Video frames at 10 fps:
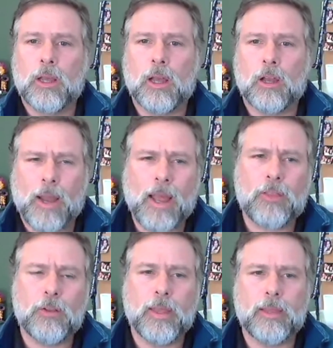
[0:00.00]

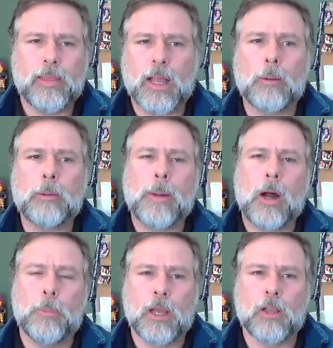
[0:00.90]
Rather, they come
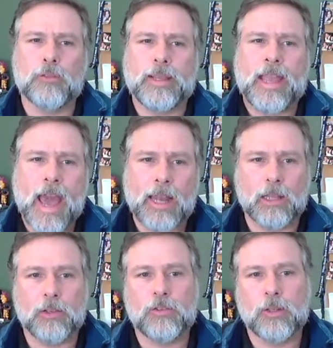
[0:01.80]
about because of a
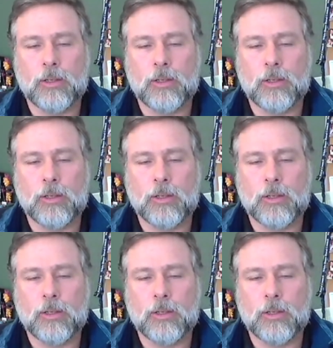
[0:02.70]
catalyst.